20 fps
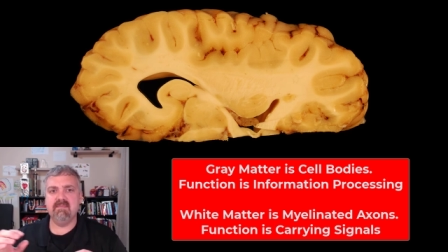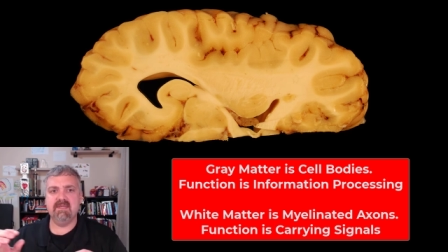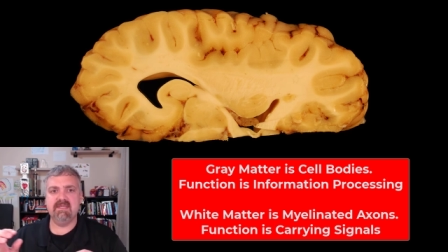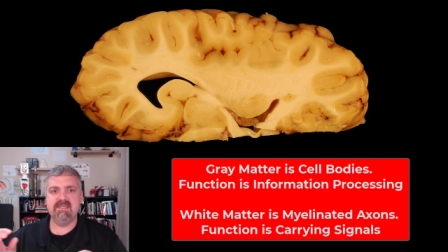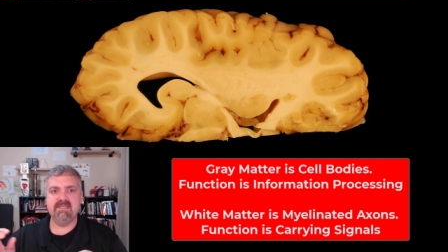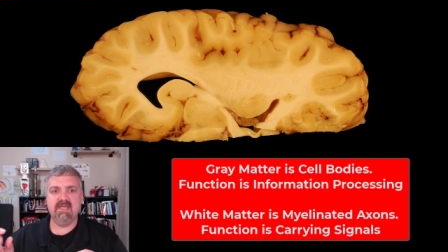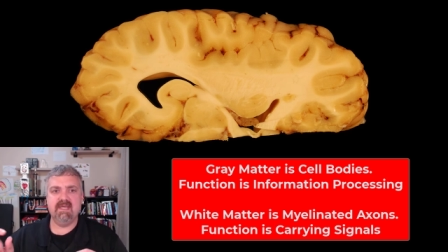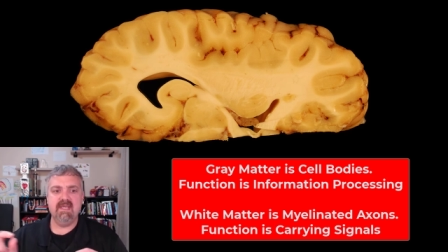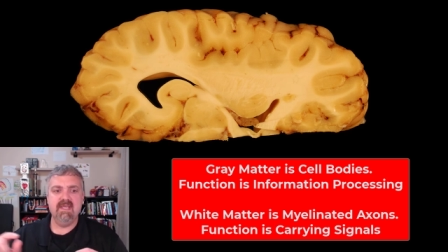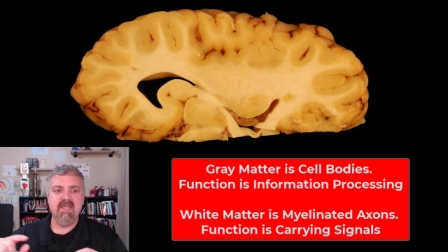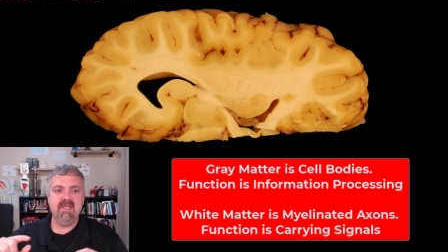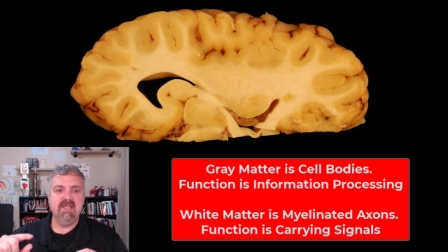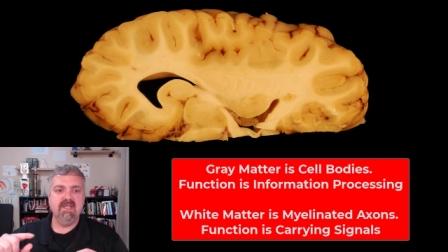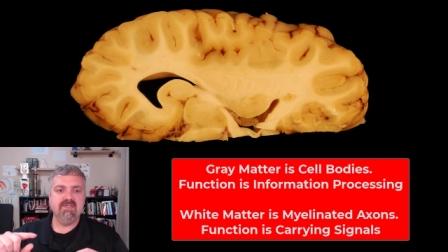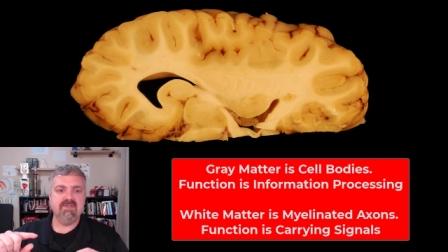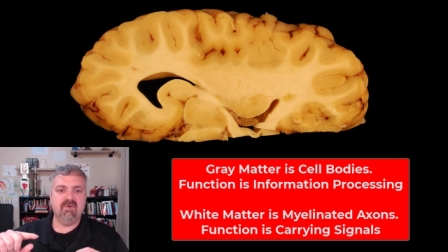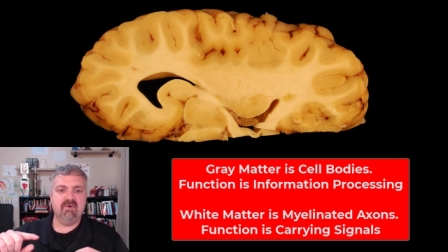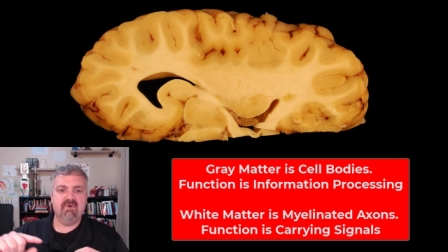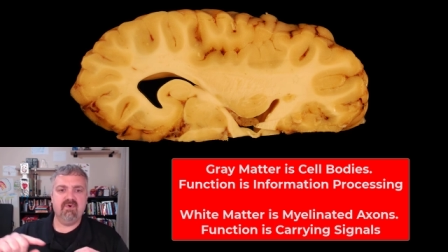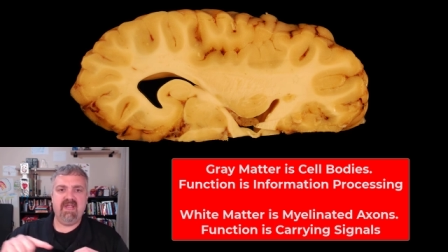But uh,
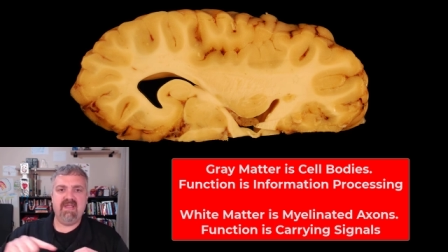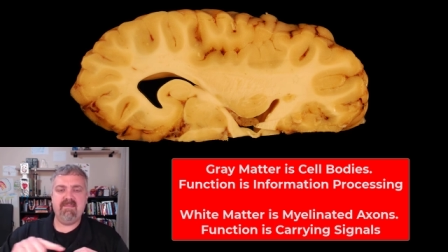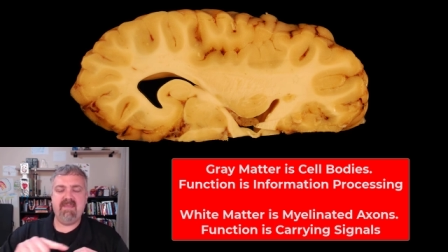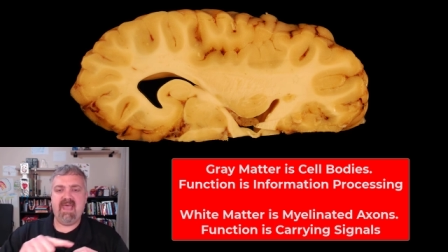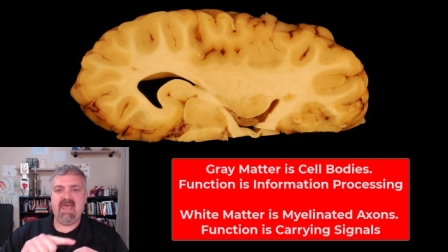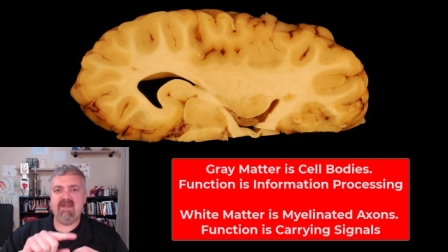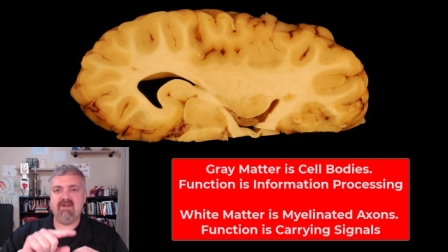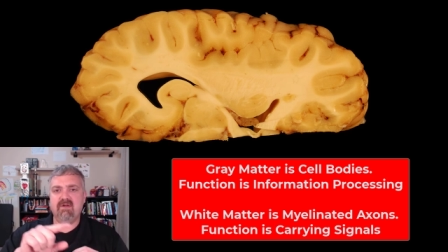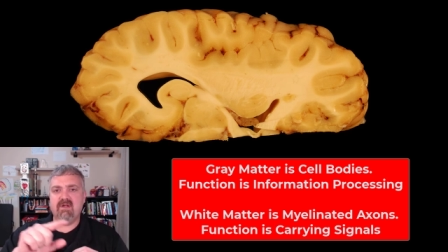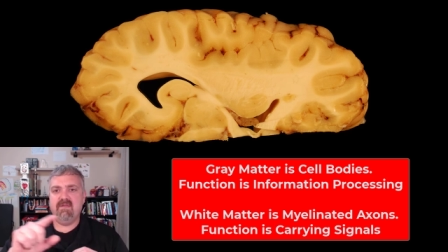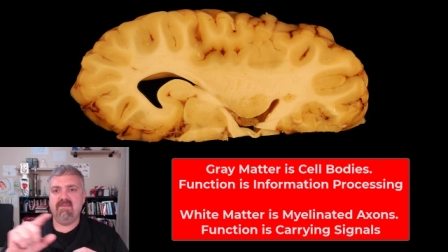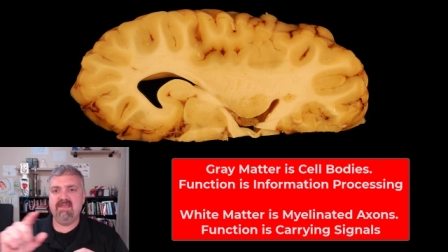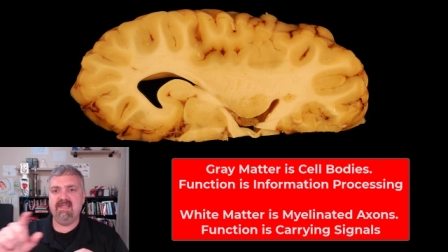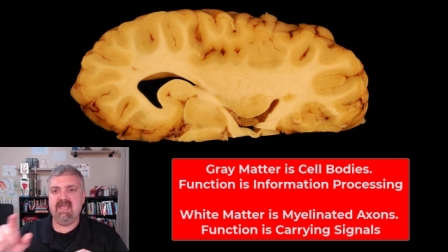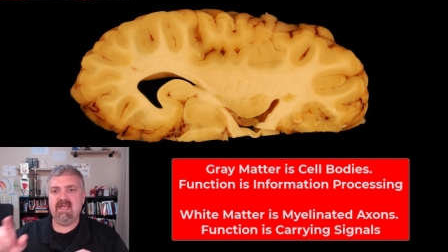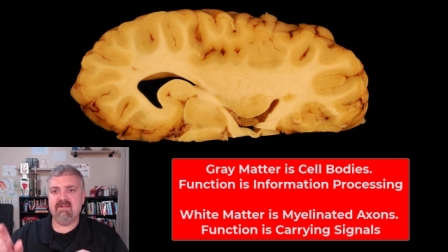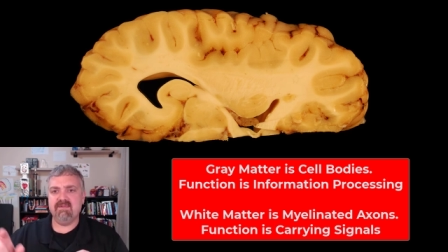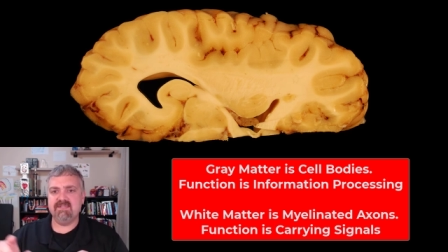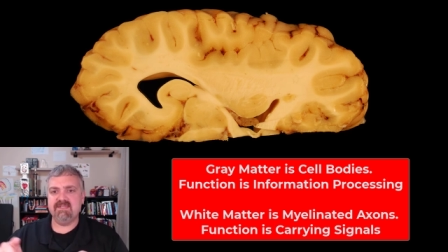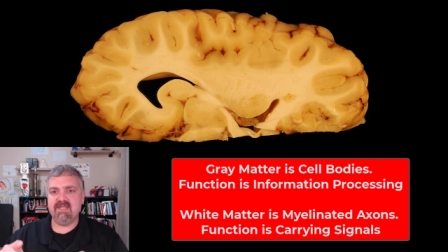so gray matter on
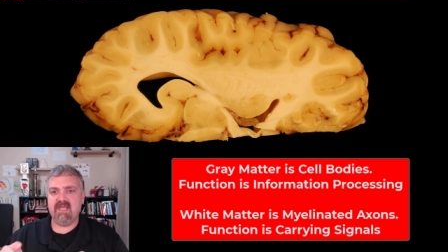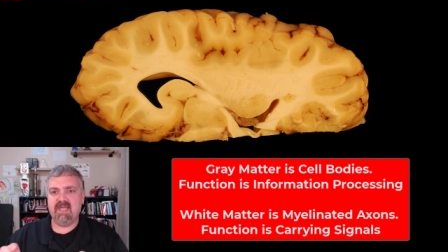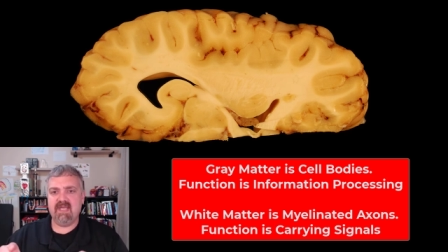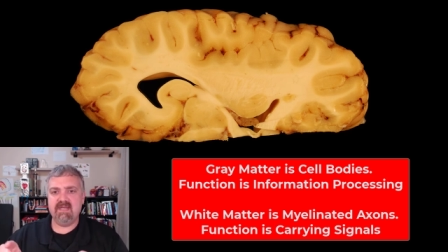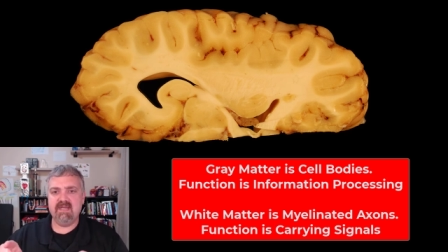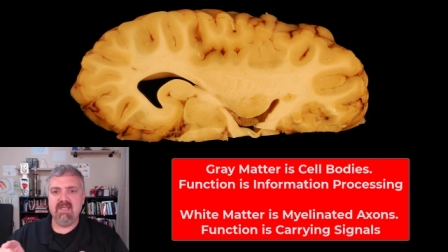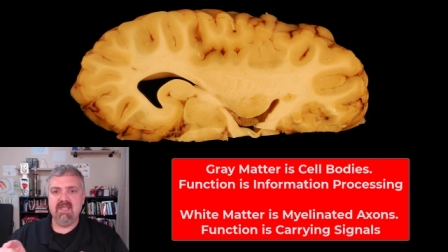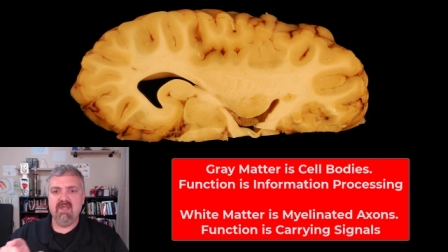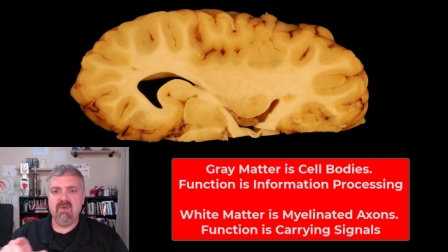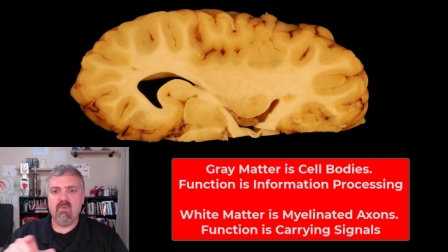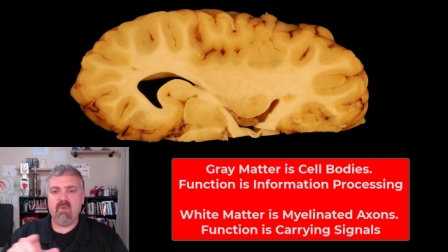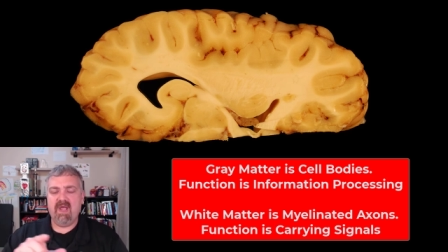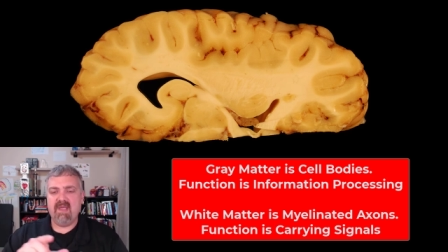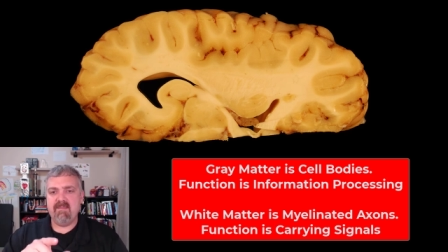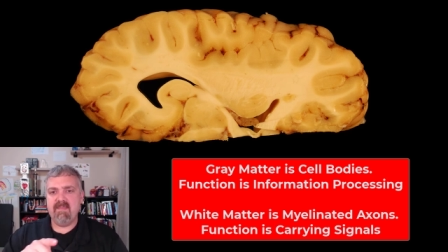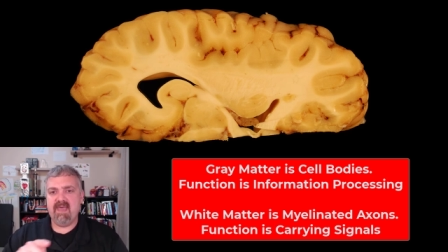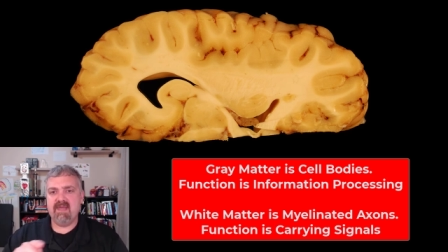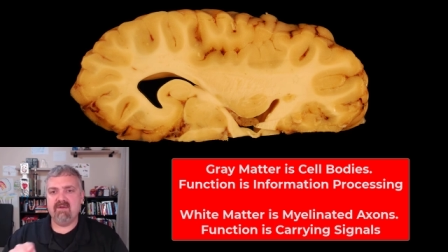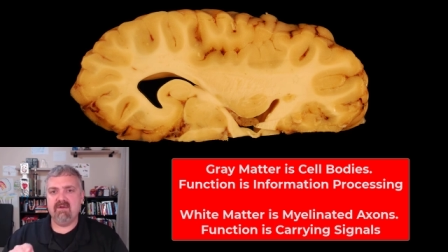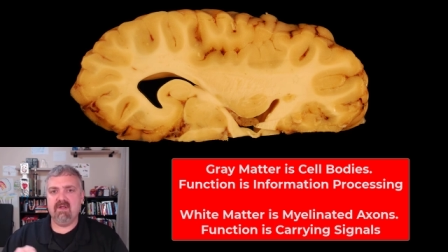the outside,
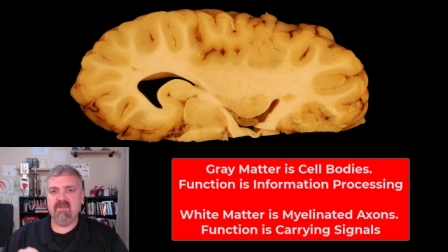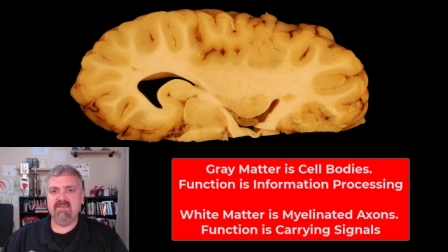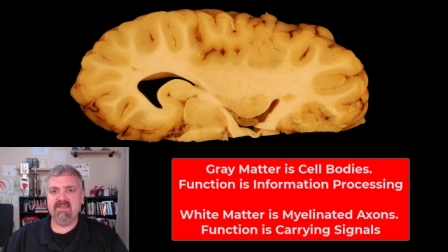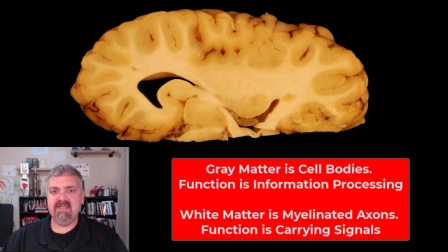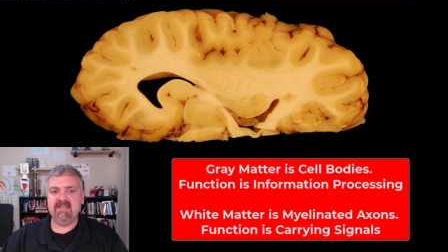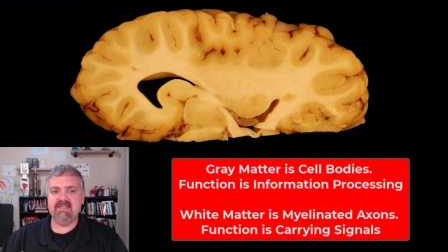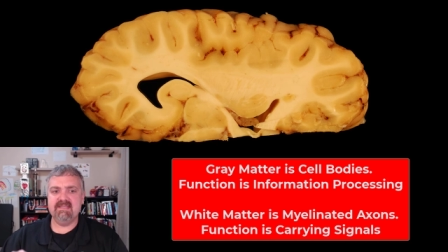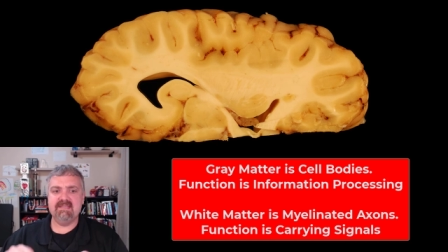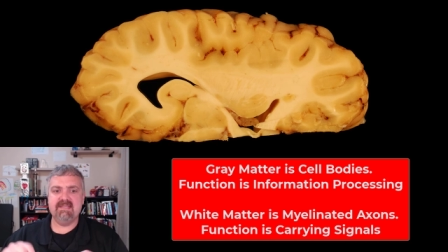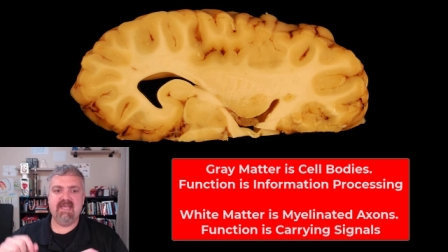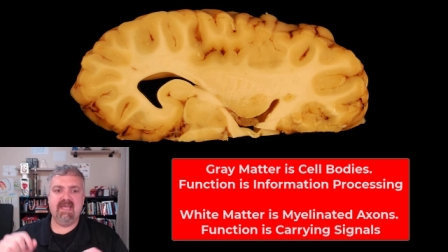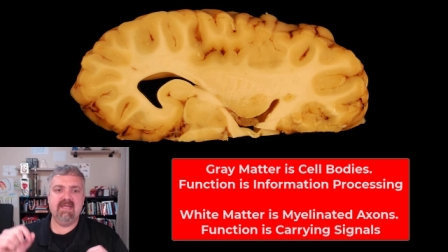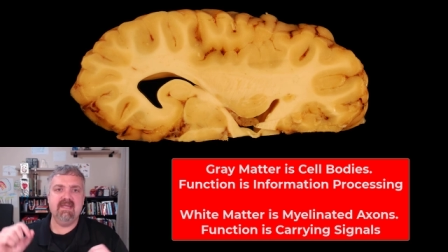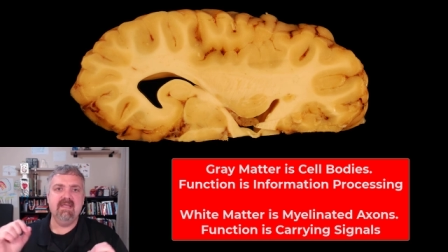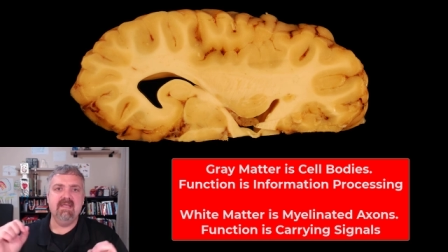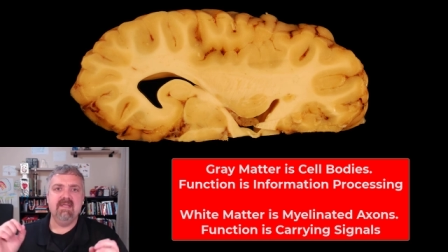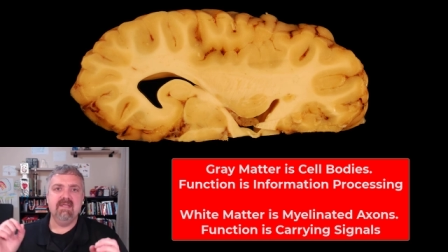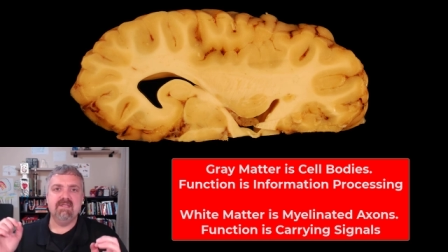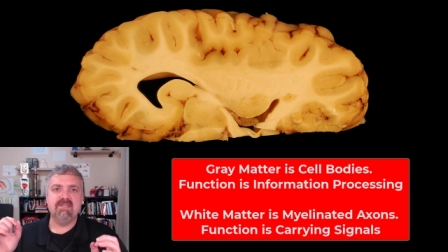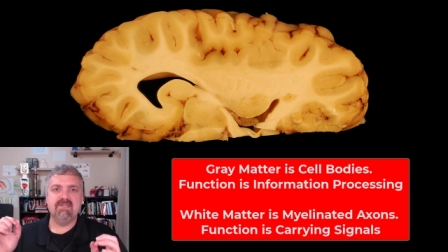white matter on the inside.